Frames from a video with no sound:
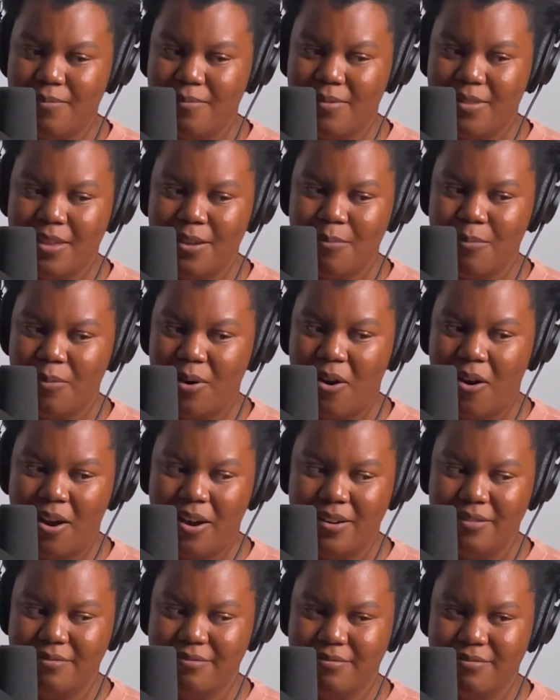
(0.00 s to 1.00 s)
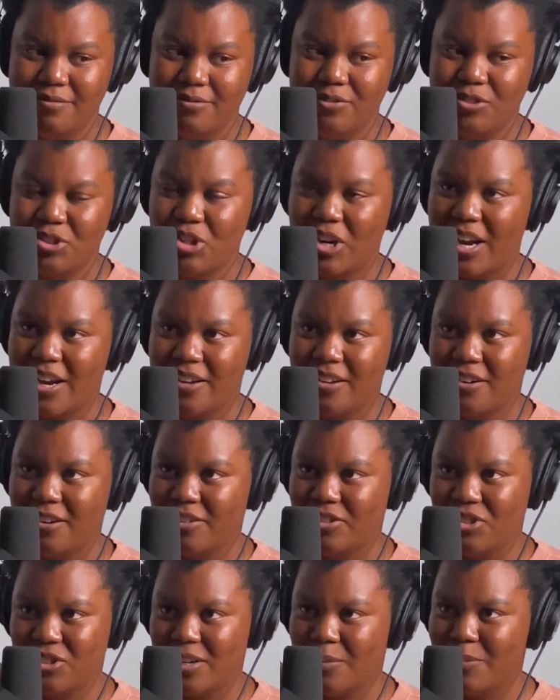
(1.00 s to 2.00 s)
them on track and
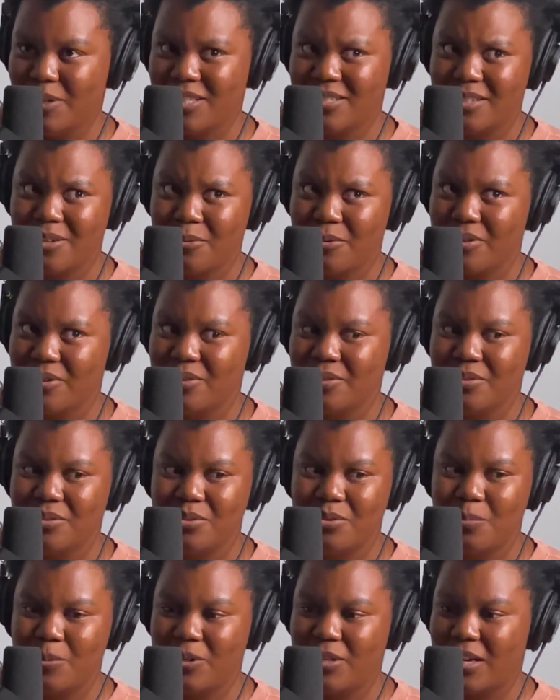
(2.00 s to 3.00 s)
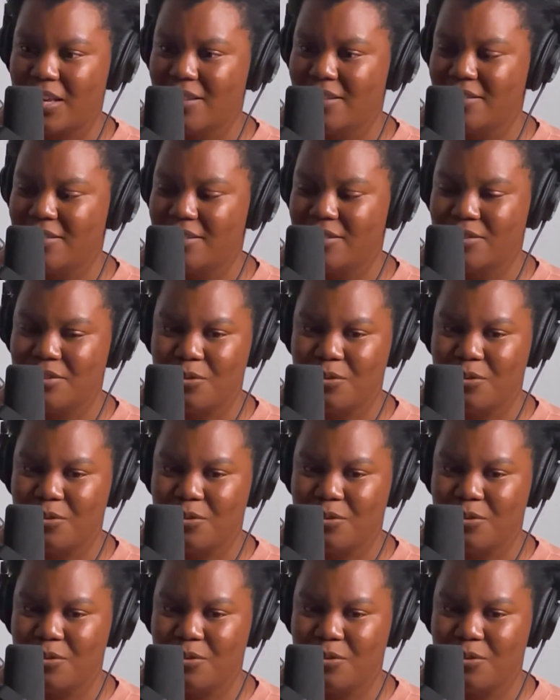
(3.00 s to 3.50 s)
on trend, because they were super talented,